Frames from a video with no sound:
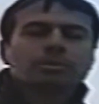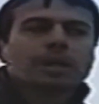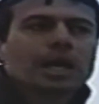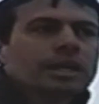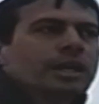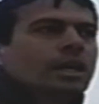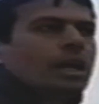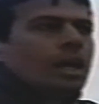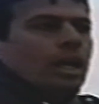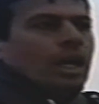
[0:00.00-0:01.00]
and you play,
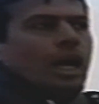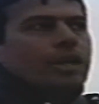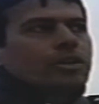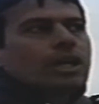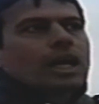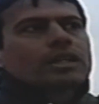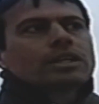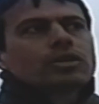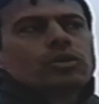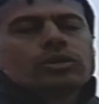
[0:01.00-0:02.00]
and you
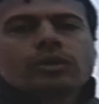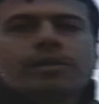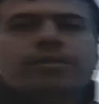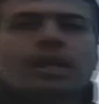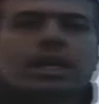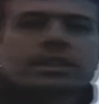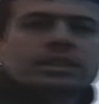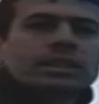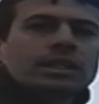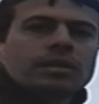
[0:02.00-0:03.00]
got the good
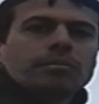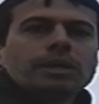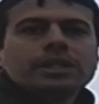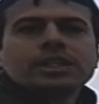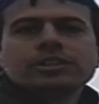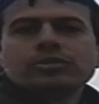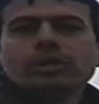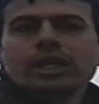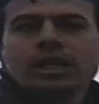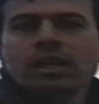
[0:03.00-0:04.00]
reflex by this
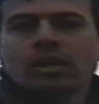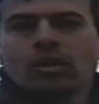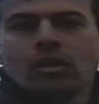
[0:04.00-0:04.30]
drill